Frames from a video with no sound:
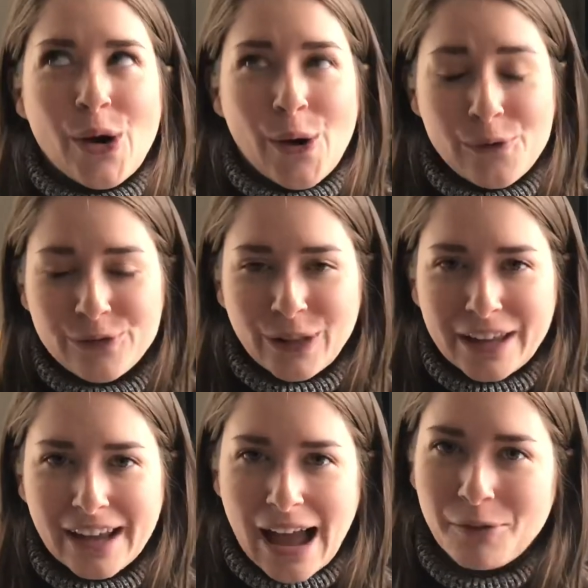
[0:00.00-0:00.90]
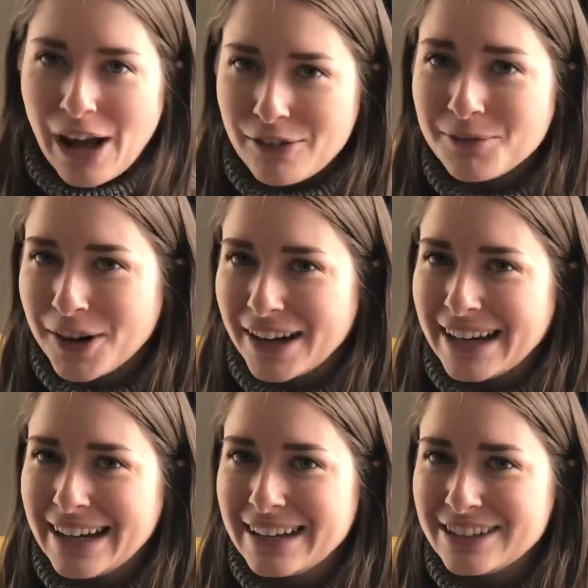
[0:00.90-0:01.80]
hopefully I will have more
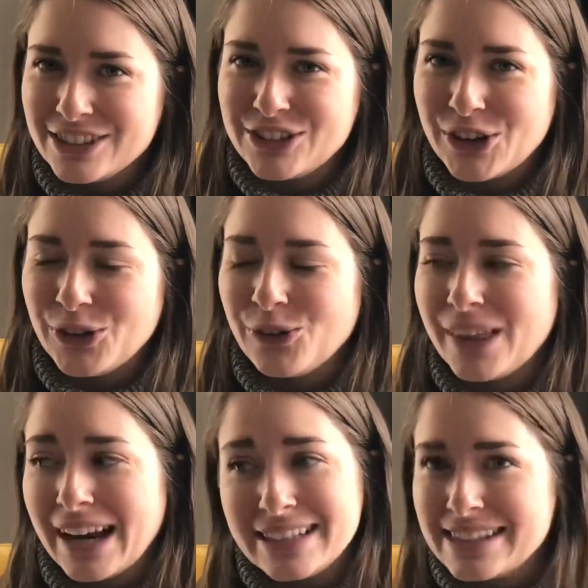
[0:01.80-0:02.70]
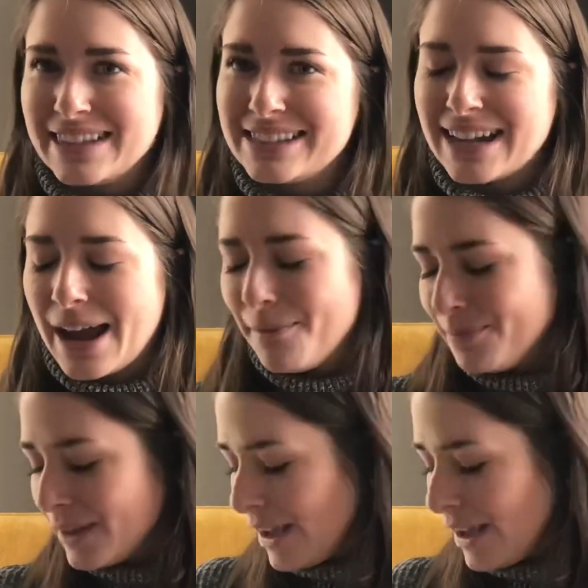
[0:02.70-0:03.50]
knitting to show you than I did this time.